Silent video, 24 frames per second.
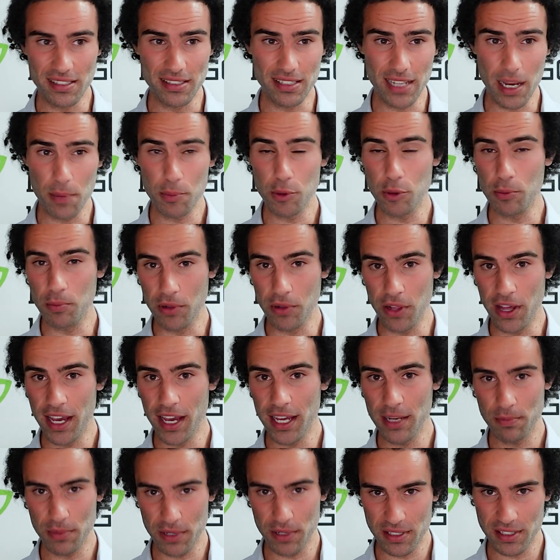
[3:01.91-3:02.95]

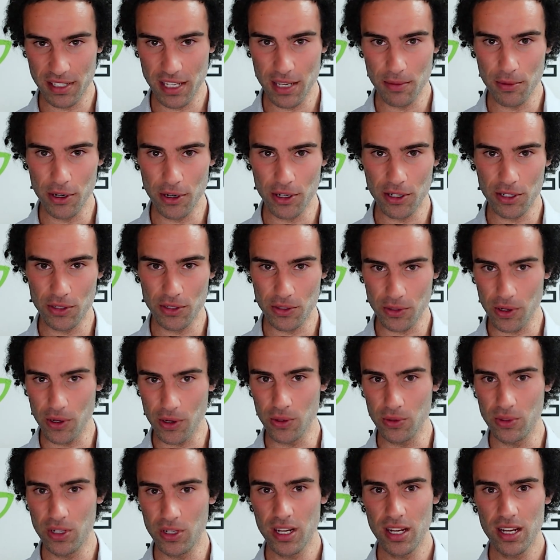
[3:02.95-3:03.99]
double-blind
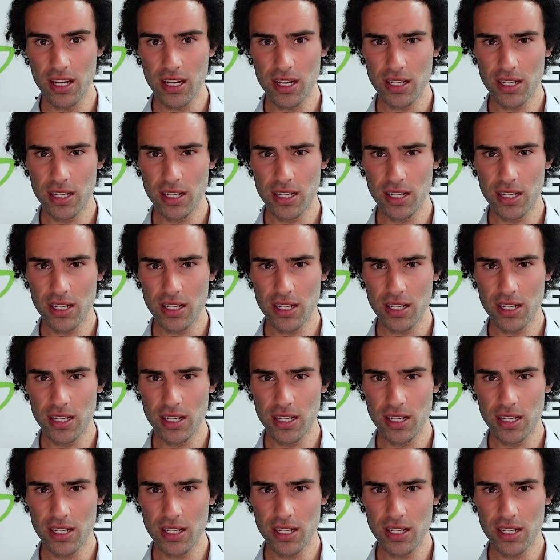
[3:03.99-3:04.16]
placebo-controlled